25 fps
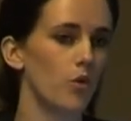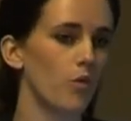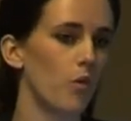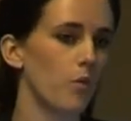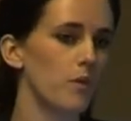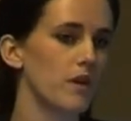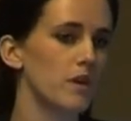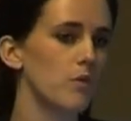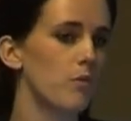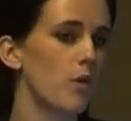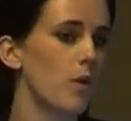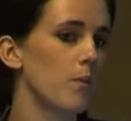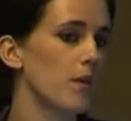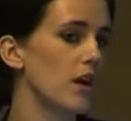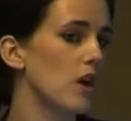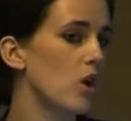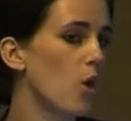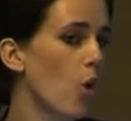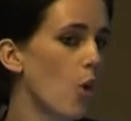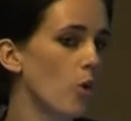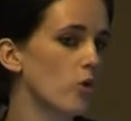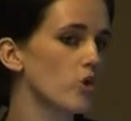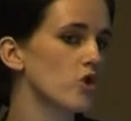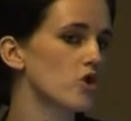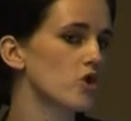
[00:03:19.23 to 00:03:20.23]
When we
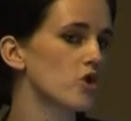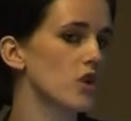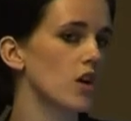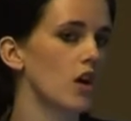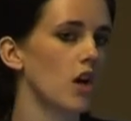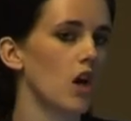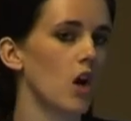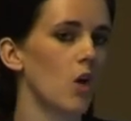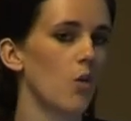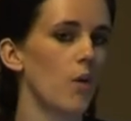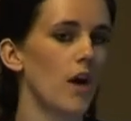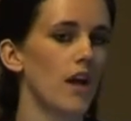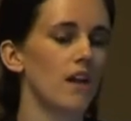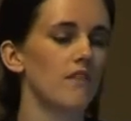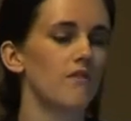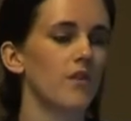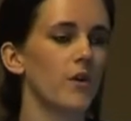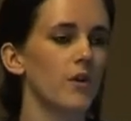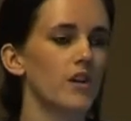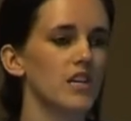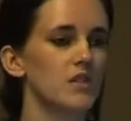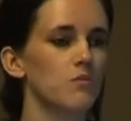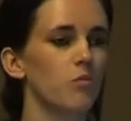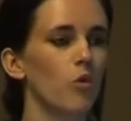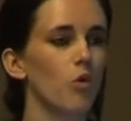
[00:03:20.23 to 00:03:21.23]
launched, we had a
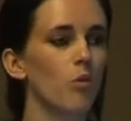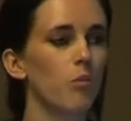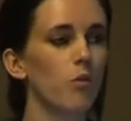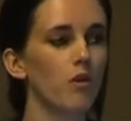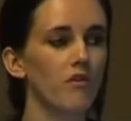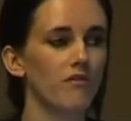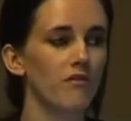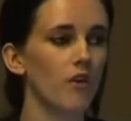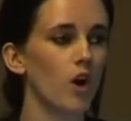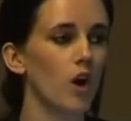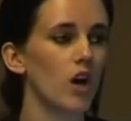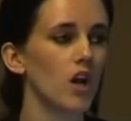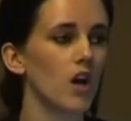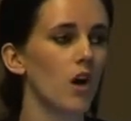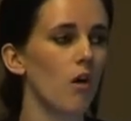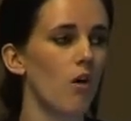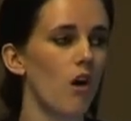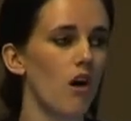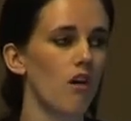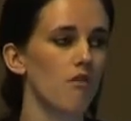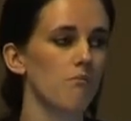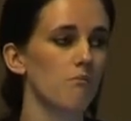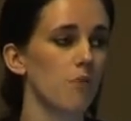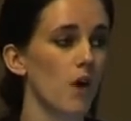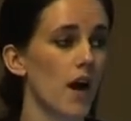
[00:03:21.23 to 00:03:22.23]
very small portfolio
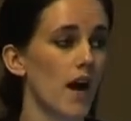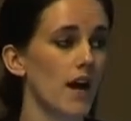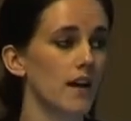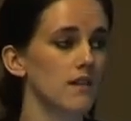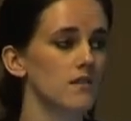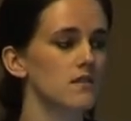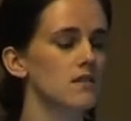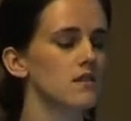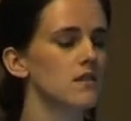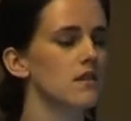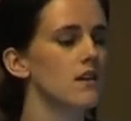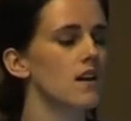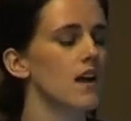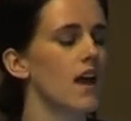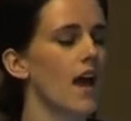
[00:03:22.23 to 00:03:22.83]
of brands,